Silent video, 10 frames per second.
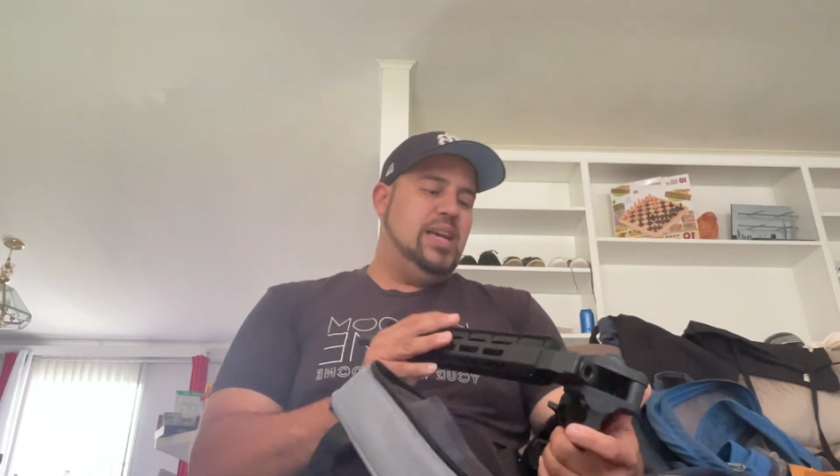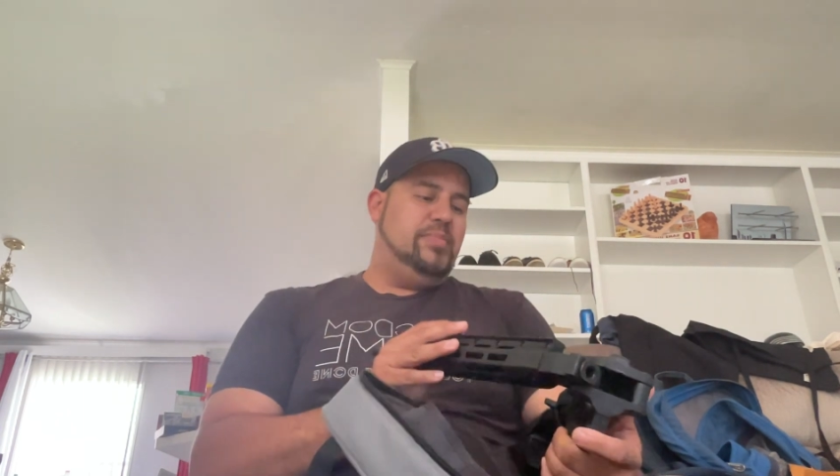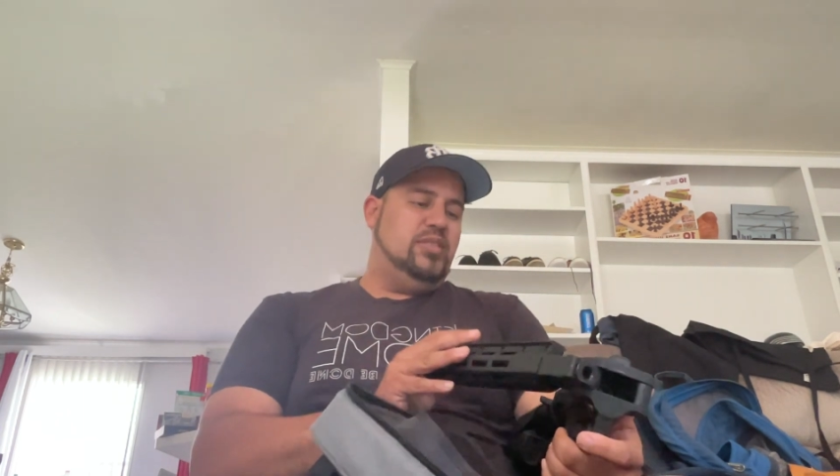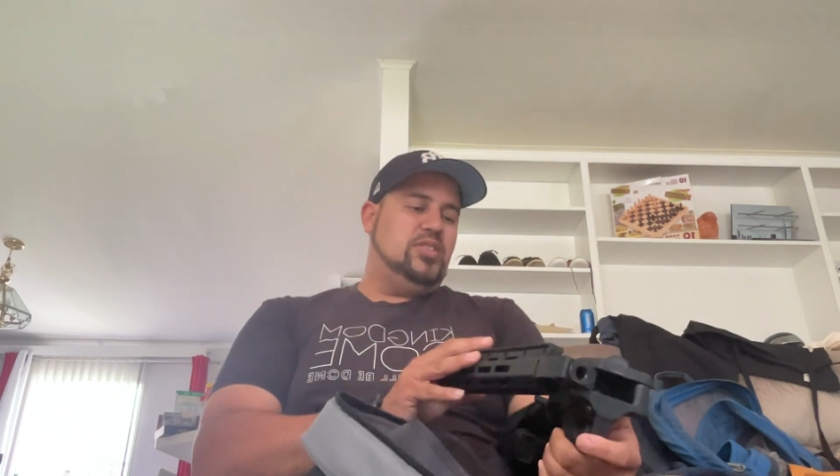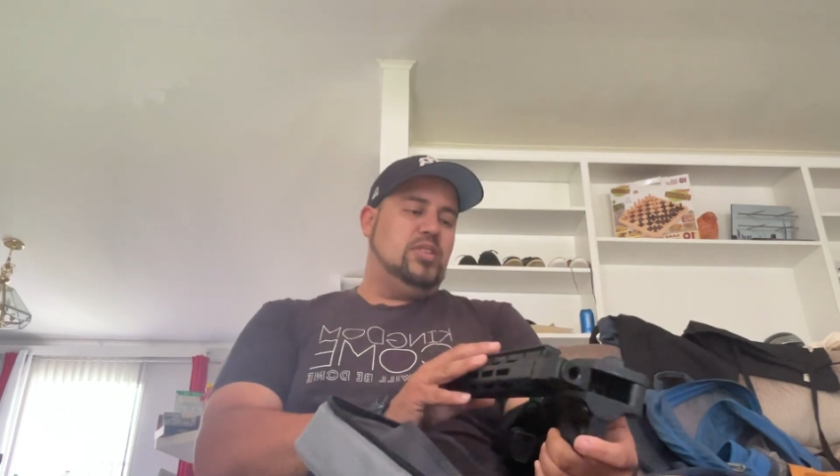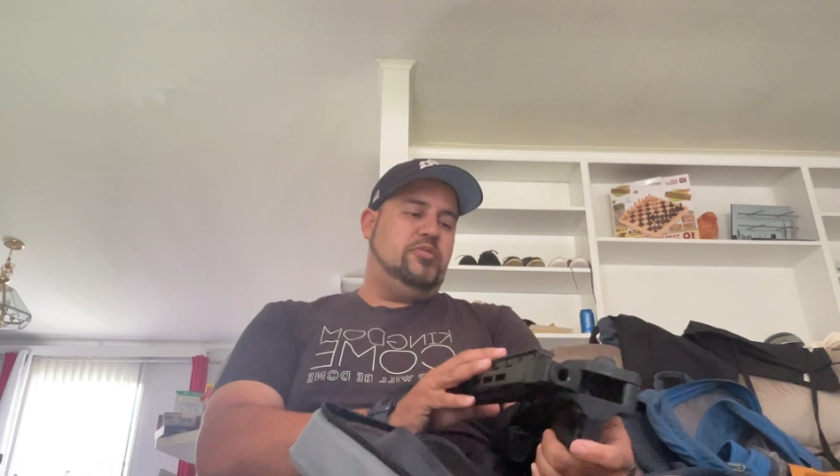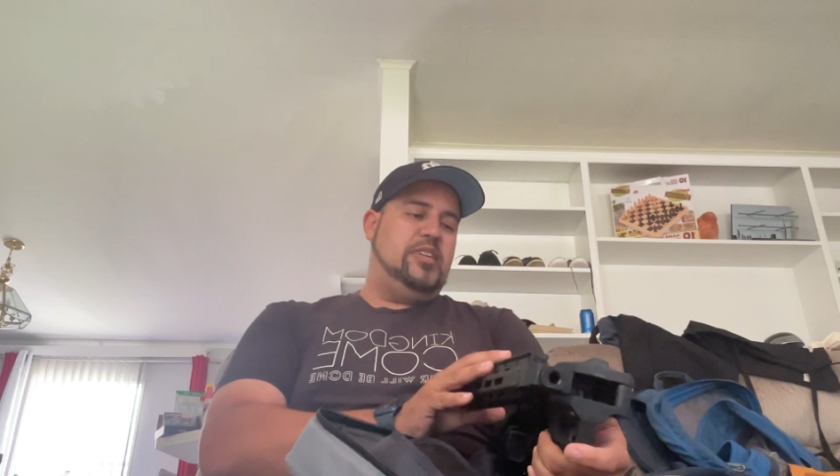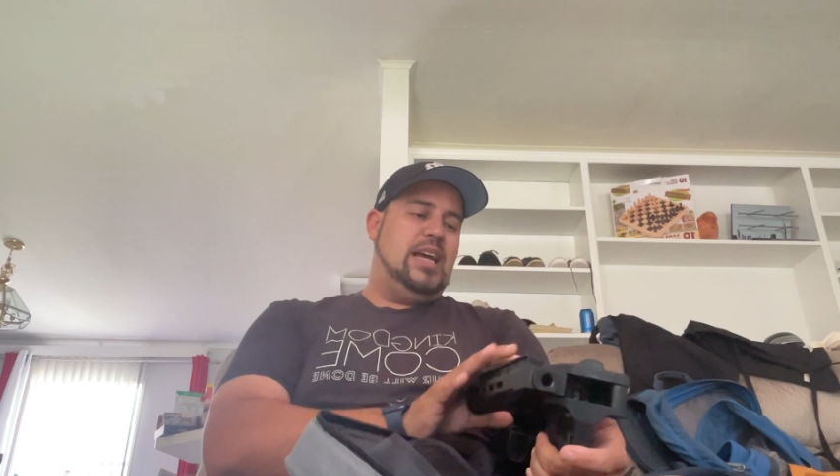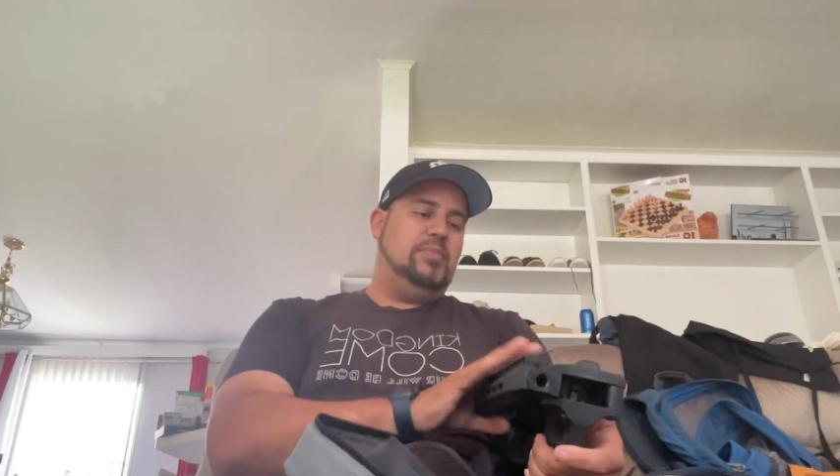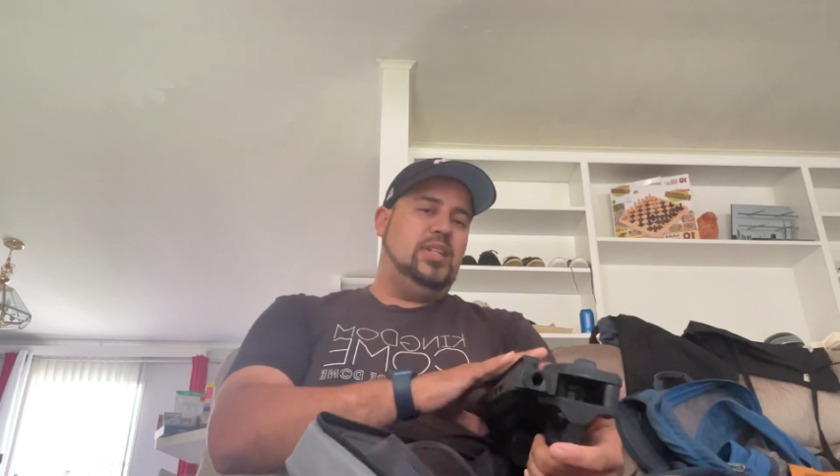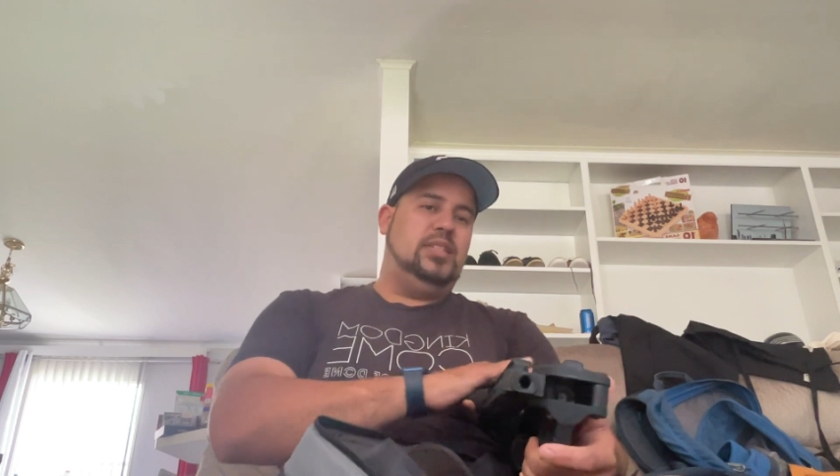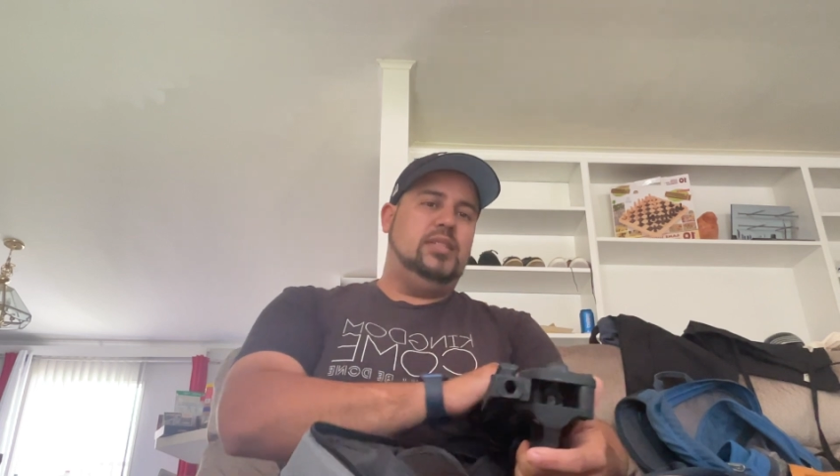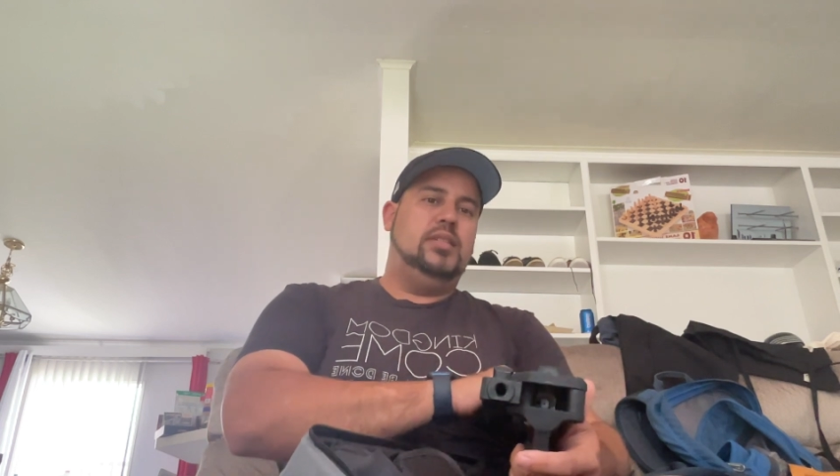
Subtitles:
to the family.